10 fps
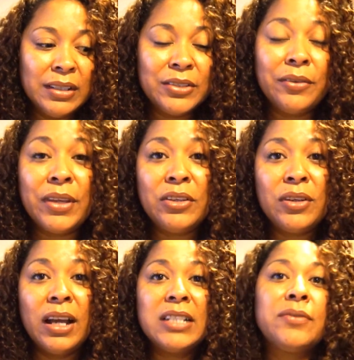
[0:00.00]
So thank
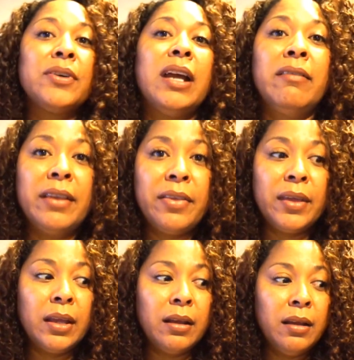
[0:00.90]
you guys for
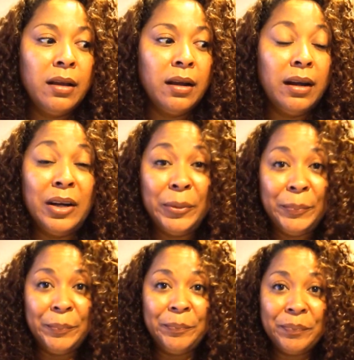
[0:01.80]
everything.
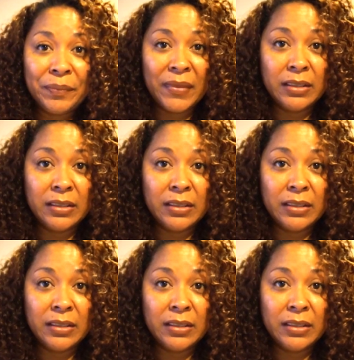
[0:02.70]
Um,